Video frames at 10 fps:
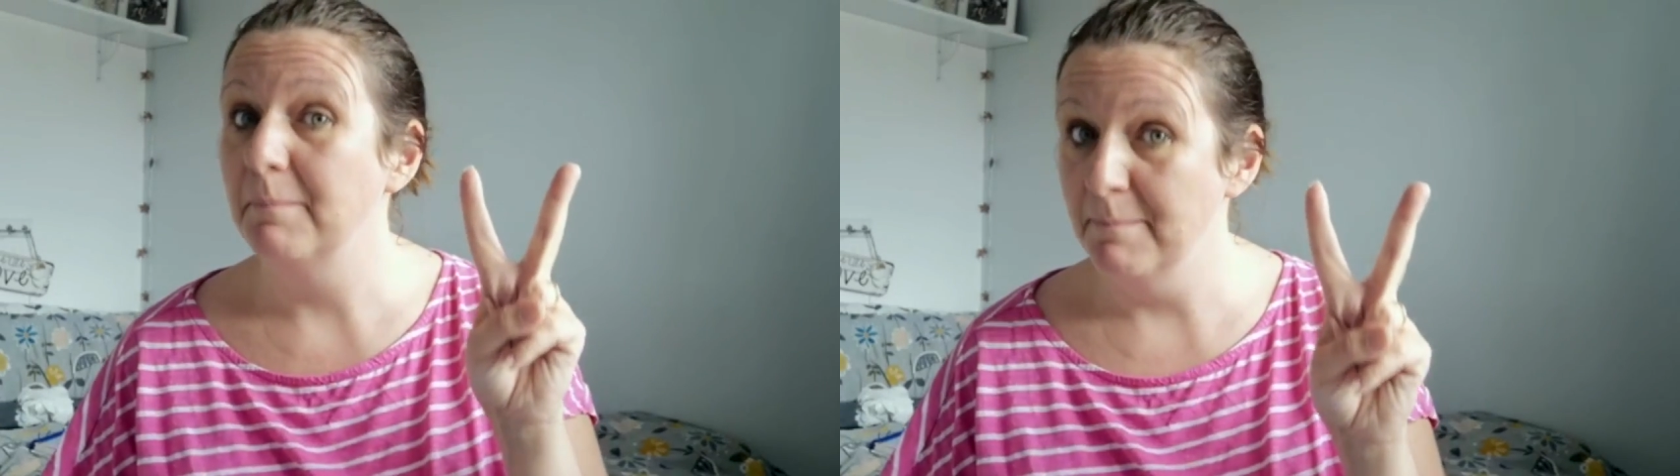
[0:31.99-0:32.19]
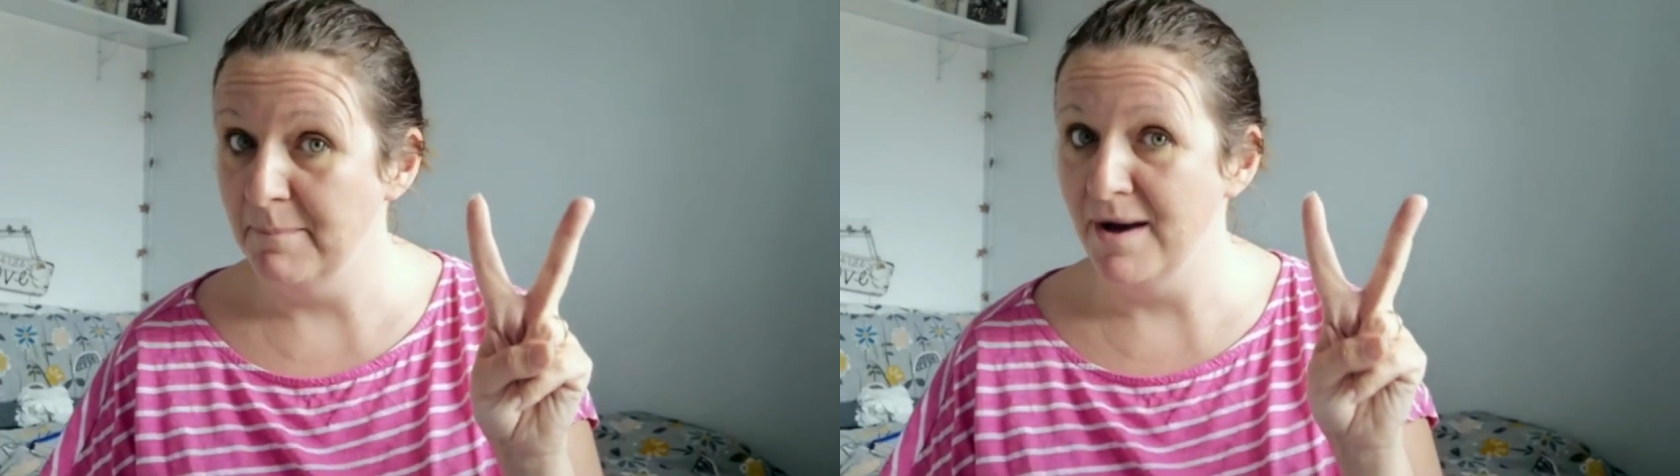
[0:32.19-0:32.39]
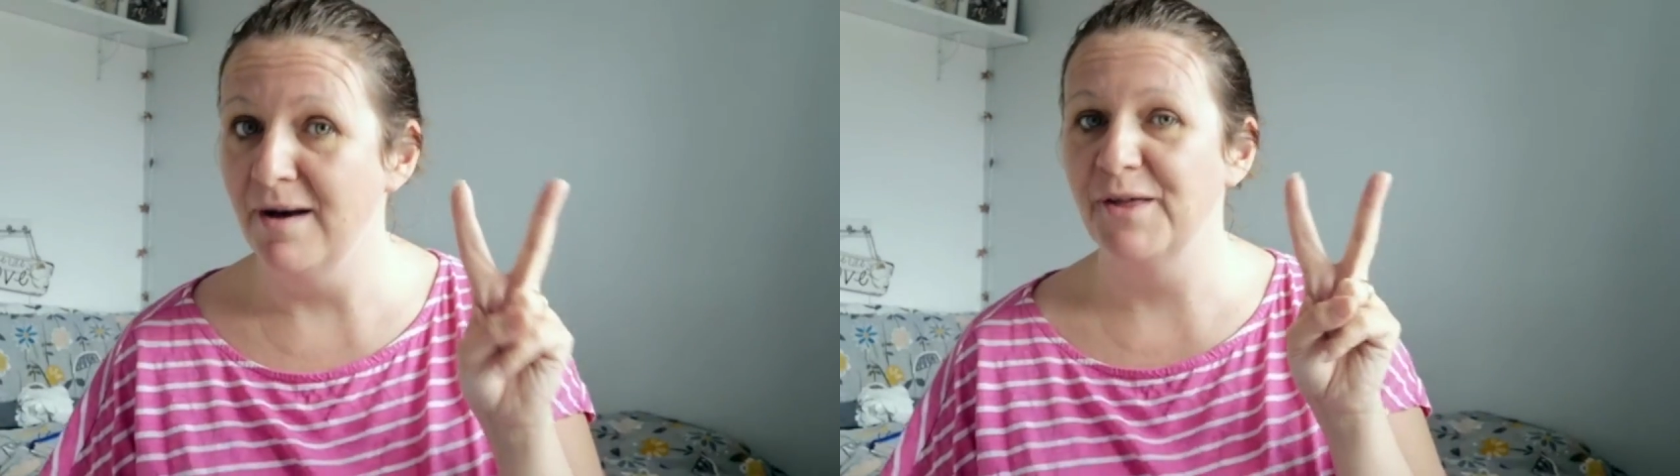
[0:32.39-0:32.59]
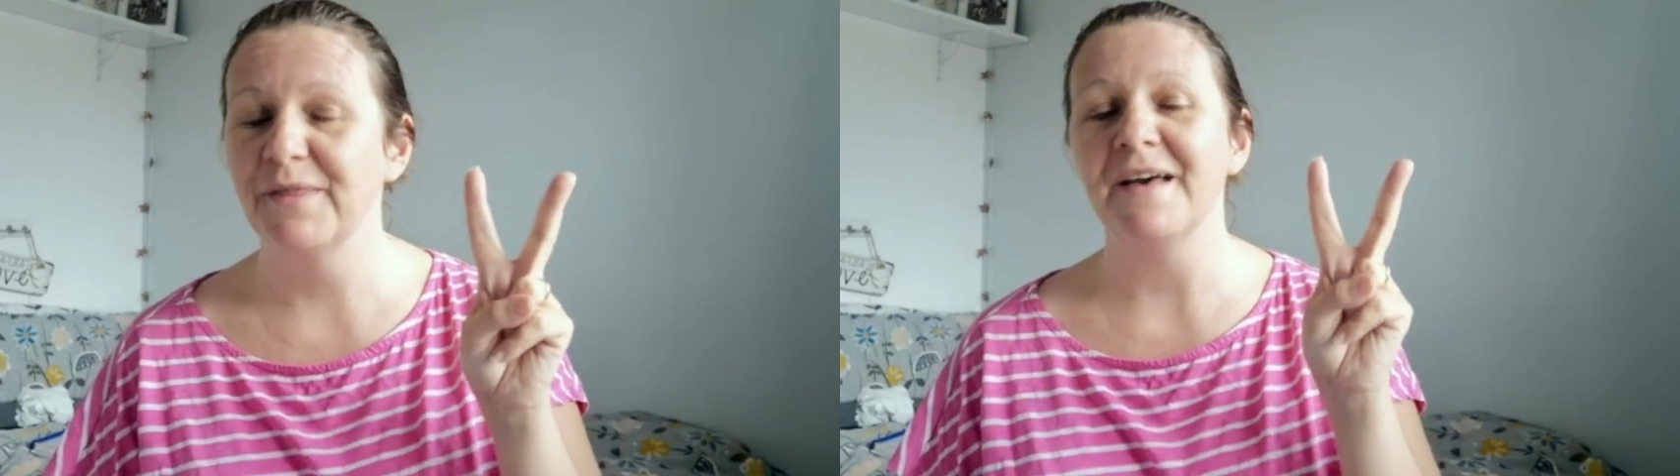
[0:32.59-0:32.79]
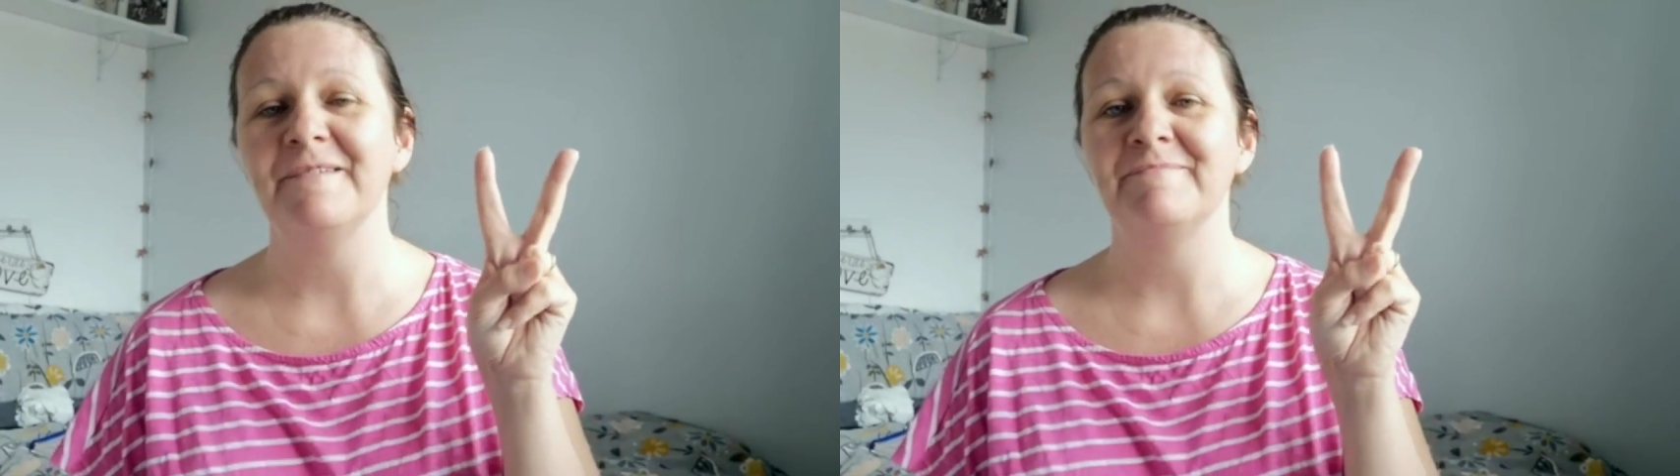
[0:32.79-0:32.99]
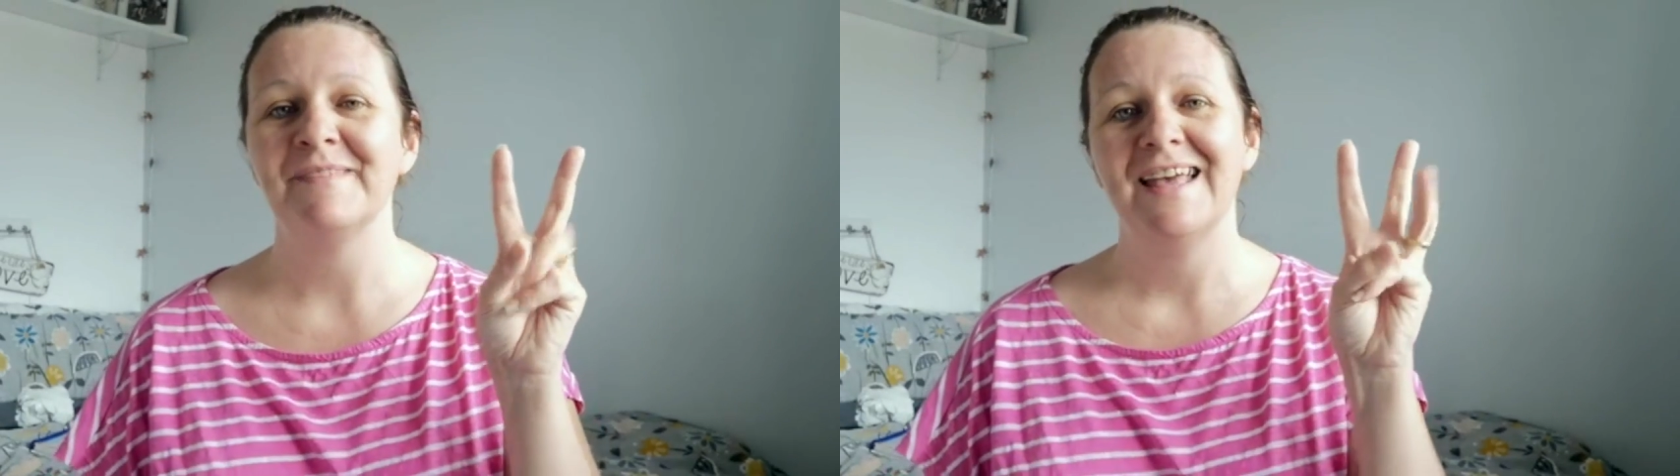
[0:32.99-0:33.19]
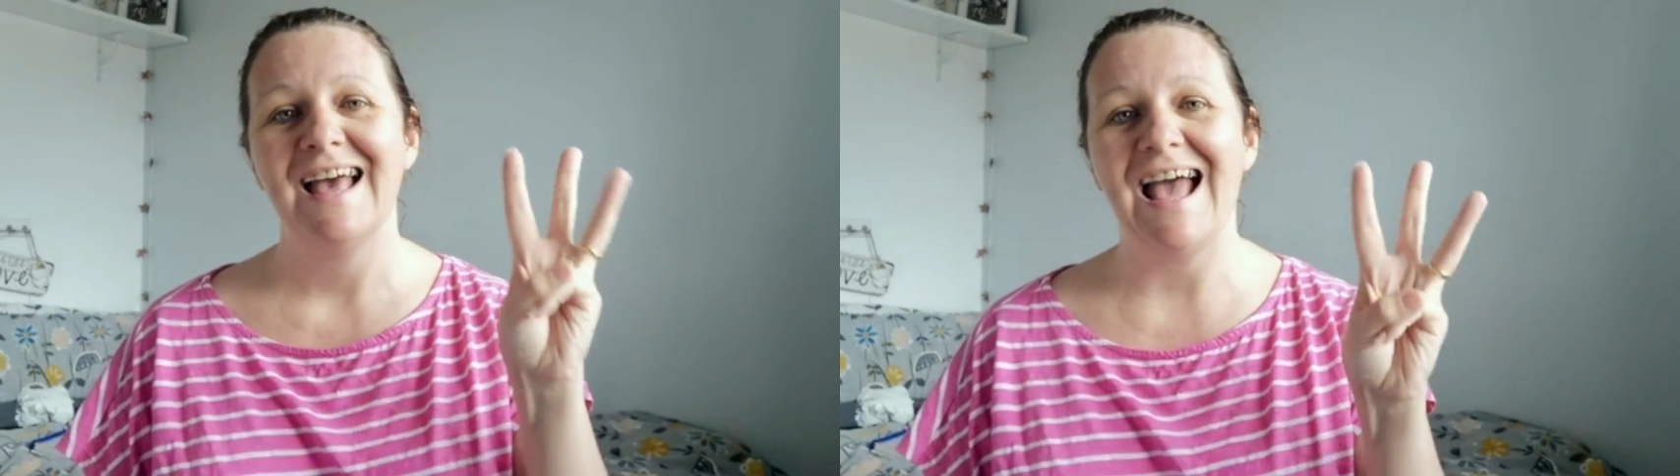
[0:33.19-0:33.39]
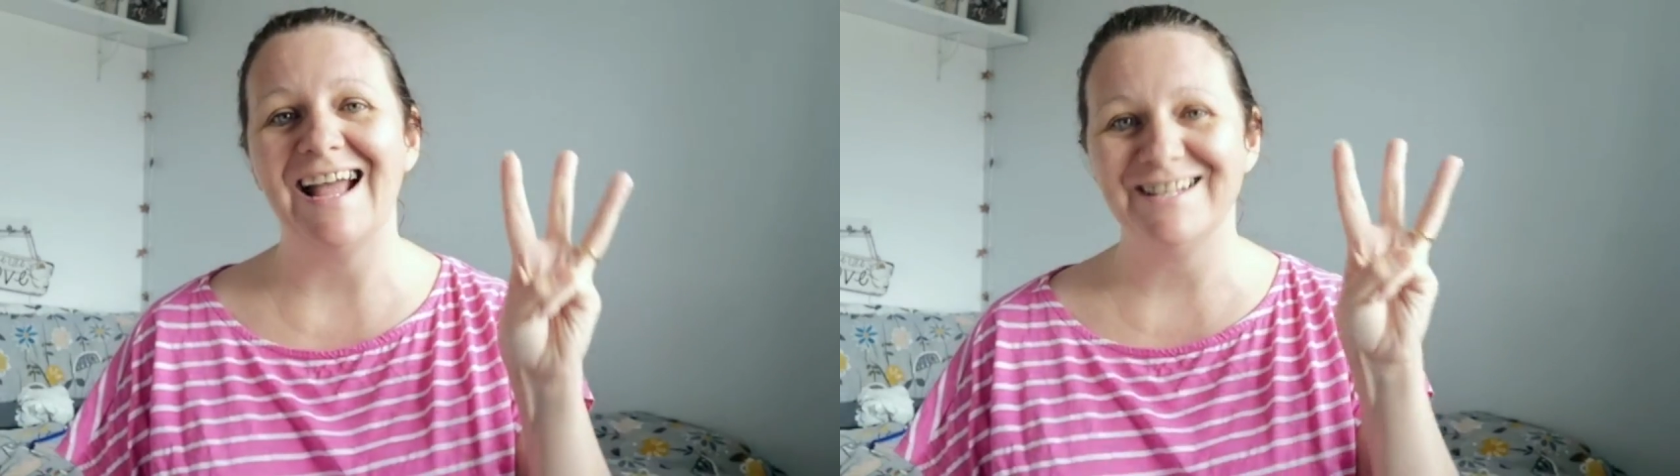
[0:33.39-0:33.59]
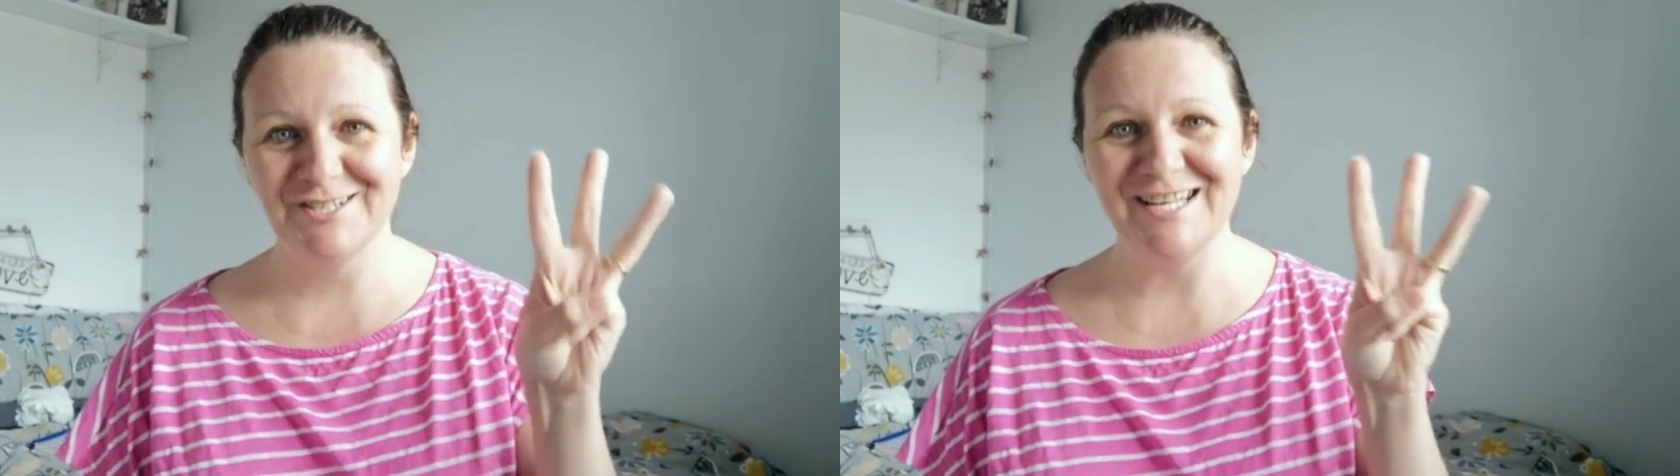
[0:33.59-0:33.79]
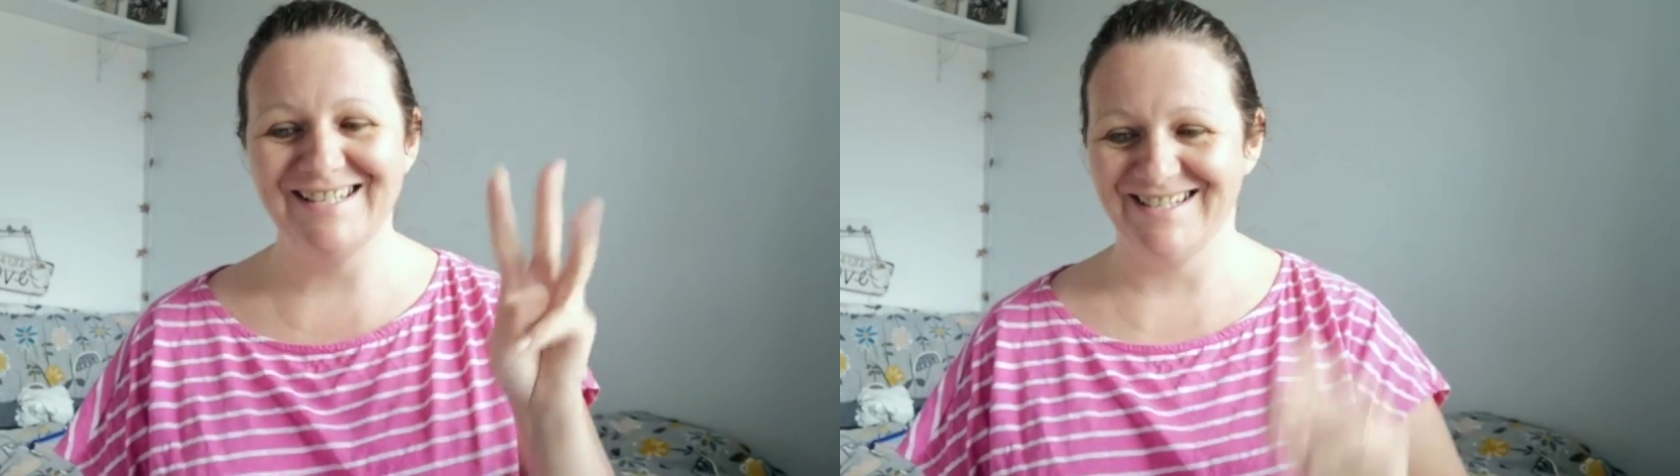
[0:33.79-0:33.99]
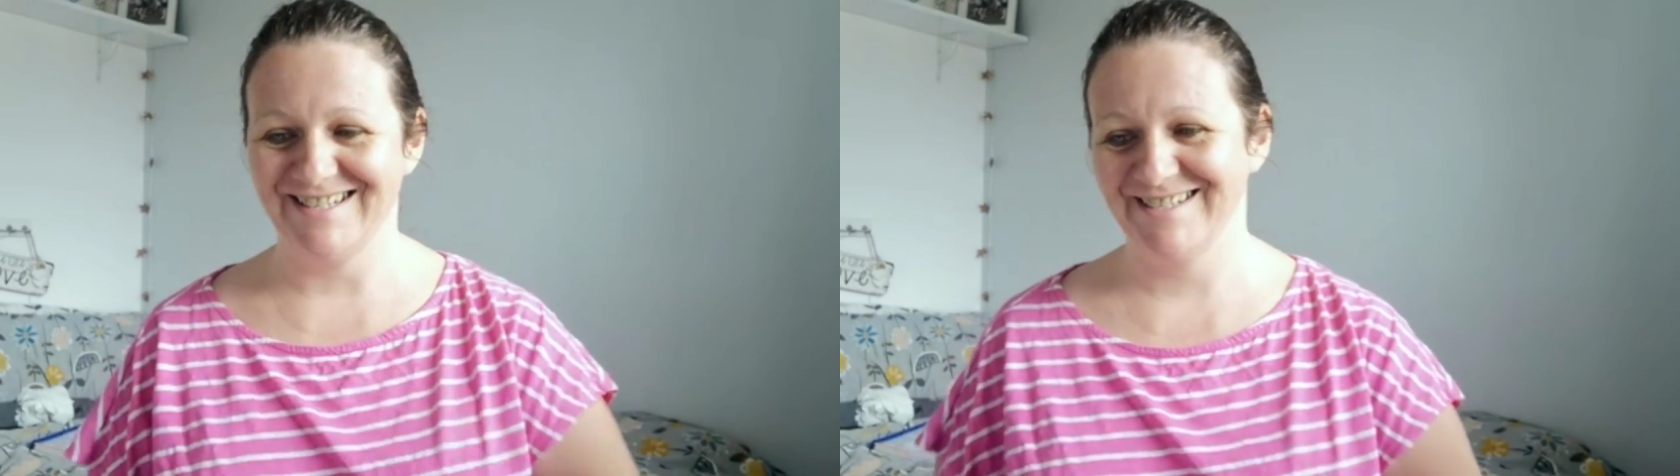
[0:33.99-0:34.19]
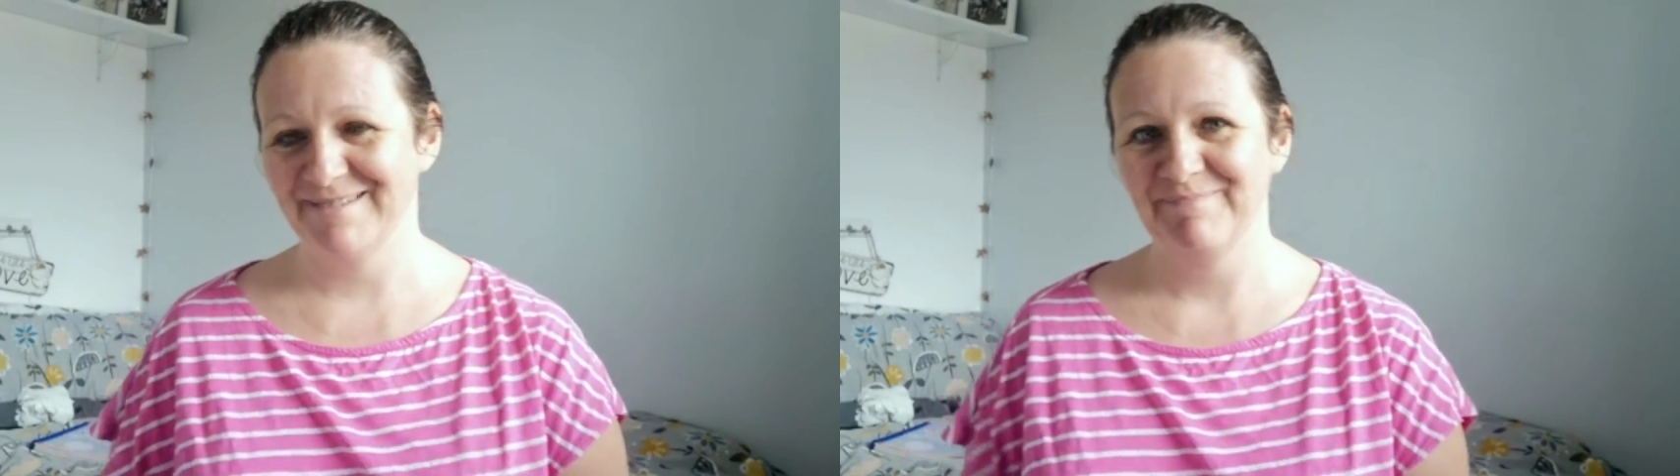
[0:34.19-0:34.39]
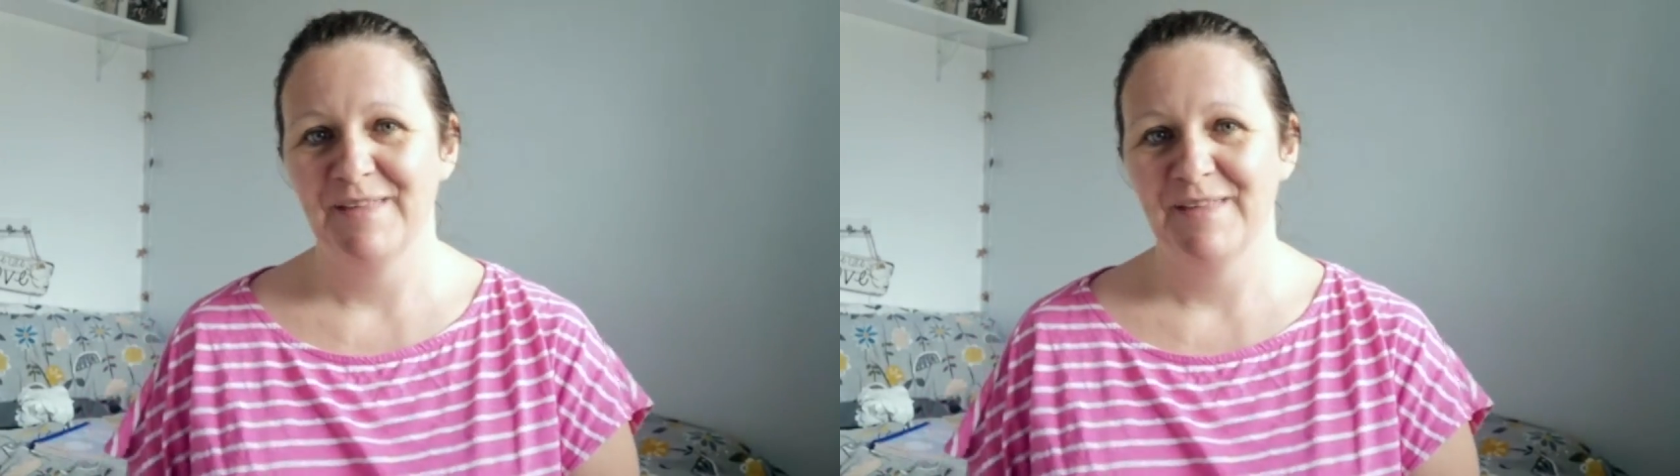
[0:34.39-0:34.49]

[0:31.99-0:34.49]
Martha, and Jesus.